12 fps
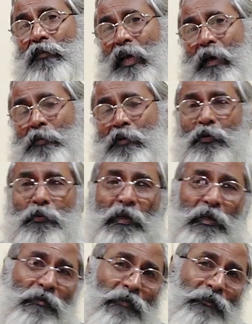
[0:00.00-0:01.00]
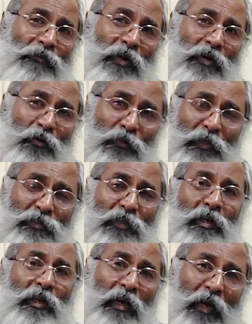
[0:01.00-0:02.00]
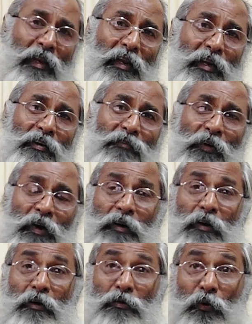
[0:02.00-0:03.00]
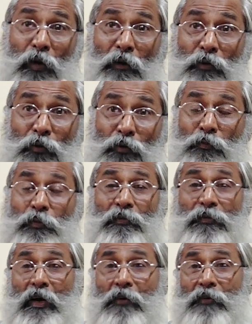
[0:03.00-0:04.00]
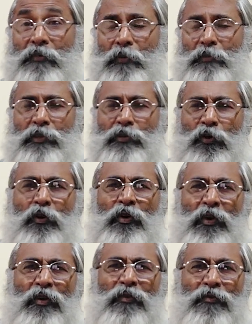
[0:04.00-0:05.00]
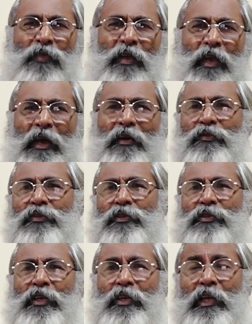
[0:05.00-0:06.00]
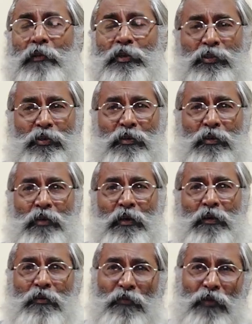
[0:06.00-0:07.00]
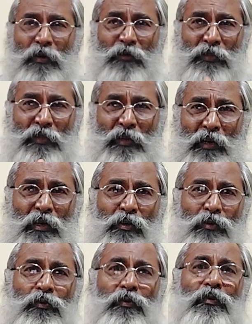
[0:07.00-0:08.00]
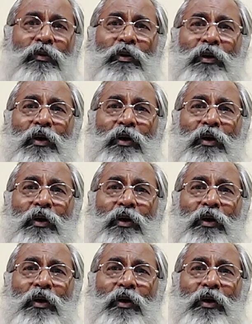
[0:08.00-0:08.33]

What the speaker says: will happen to me. If I do this, I get infected, so I should be far away from this. So they have this inhibition with regard to